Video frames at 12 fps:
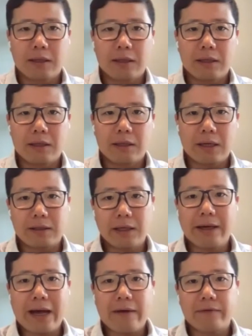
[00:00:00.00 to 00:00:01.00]
The idea I
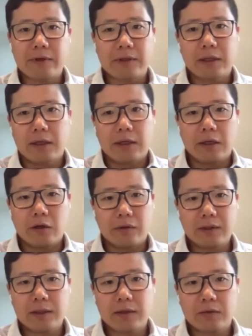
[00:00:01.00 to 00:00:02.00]
have is,
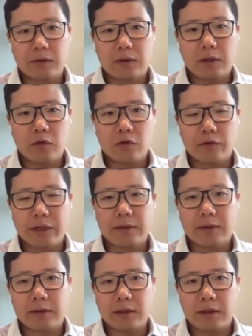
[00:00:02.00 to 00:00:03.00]
this is, you create
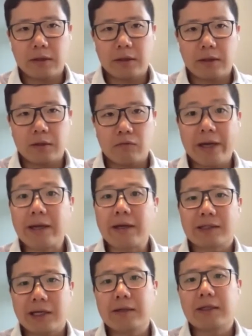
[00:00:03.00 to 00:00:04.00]
the right
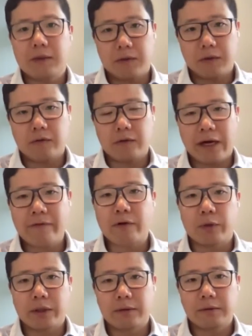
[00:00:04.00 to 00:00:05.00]
incentives for
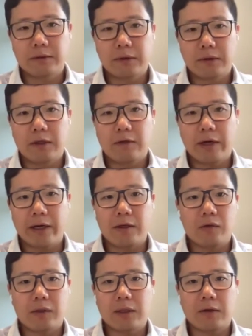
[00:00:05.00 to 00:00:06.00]
everyone, right?
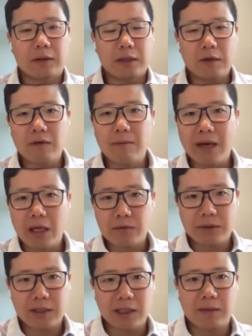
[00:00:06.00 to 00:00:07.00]
You give the
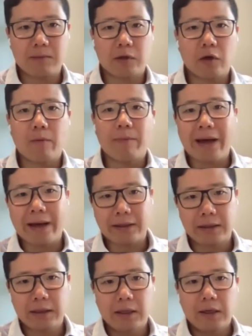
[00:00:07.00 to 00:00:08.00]
management team to go back.
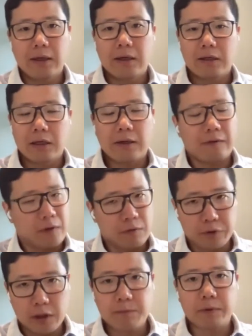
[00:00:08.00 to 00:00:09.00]
If they
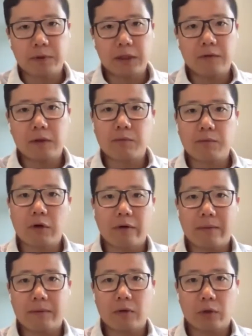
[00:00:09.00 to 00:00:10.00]
really believe in the
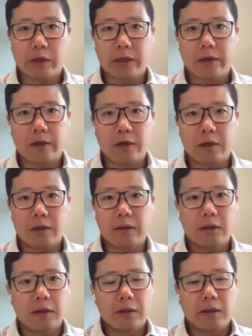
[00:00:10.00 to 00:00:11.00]
program they're working
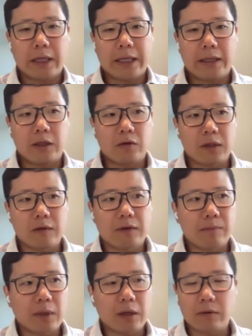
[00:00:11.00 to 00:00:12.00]
on, you give
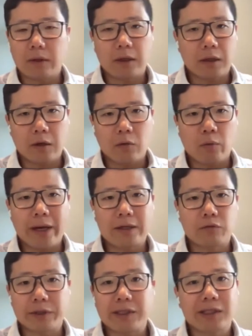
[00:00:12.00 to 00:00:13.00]
them a way
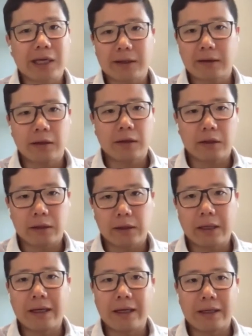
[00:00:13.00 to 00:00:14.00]
to reset
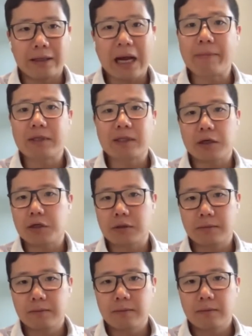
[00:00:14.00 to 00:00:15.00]
their compensation.